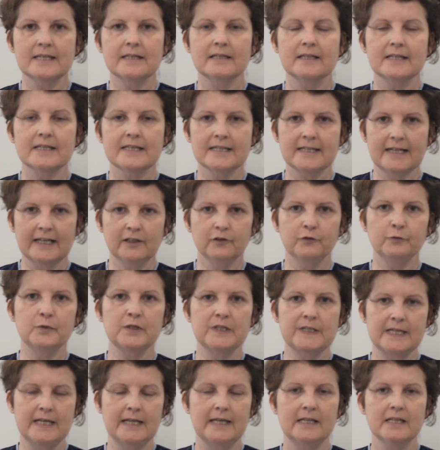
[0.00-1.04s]

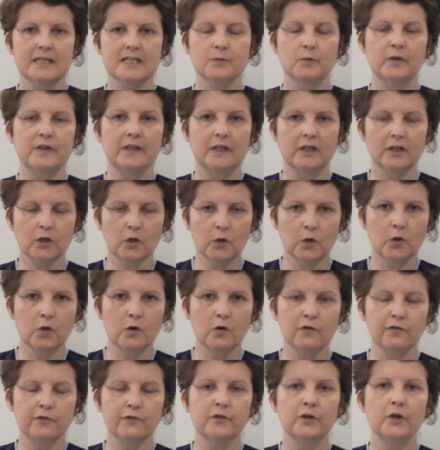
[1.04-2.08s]
self-presents with a
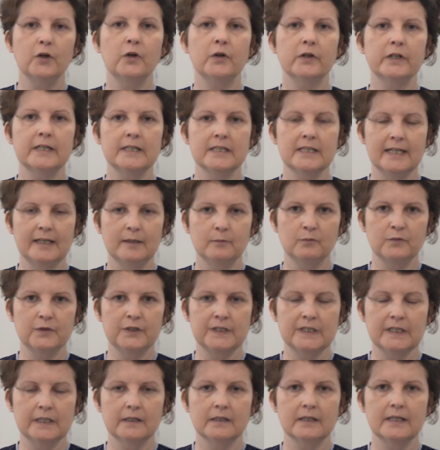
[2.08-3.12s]
cough or a
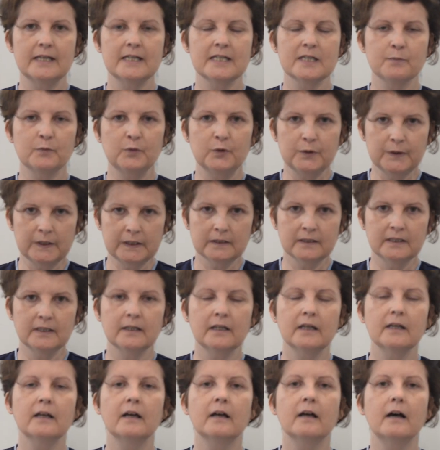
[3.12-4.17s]
temperature is putting
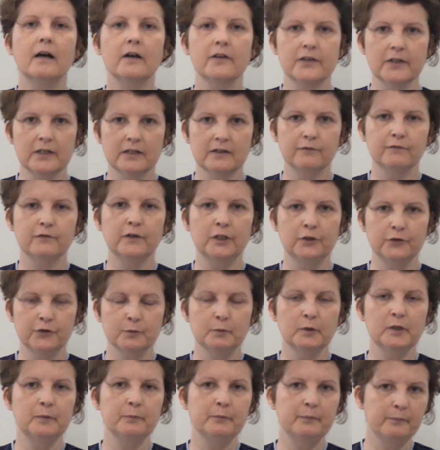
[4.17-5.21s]
other
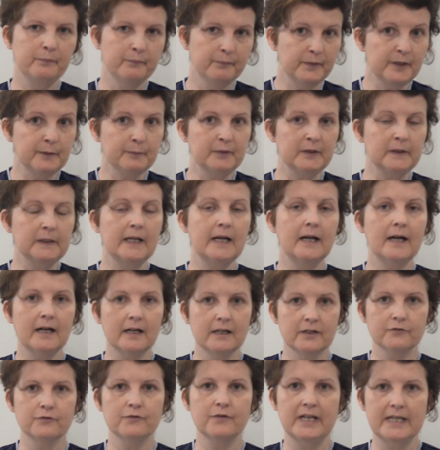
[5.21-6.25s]
vulnerable people
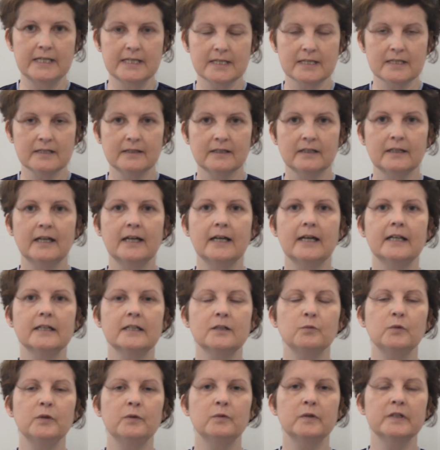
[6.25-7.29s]
at risk,
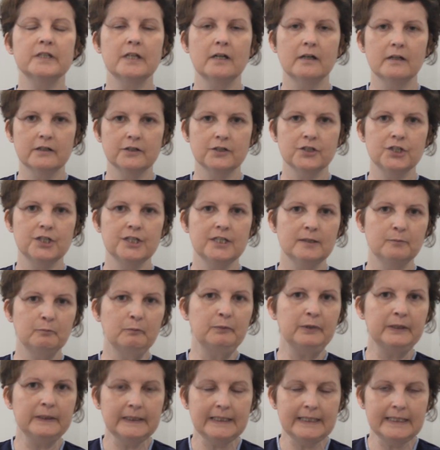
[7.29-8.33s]
and we would urge you
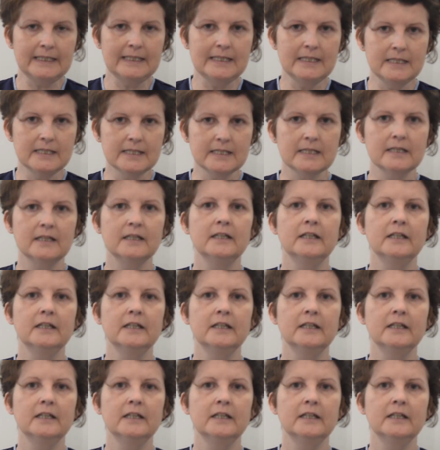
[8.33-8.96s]
please